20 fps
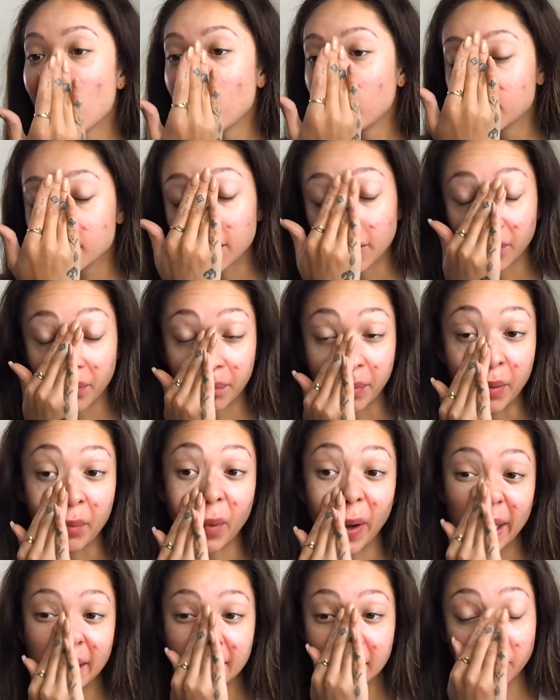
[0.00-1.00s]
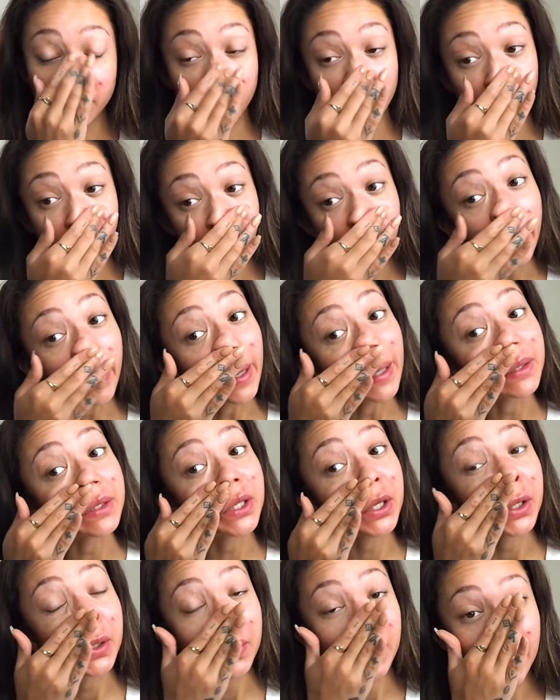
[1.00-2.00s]
So I've been waiting for them for about
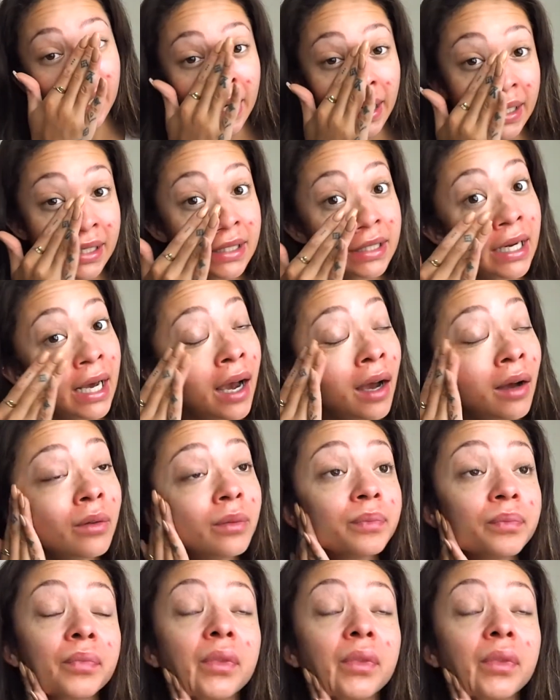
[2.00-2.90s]
2 years now.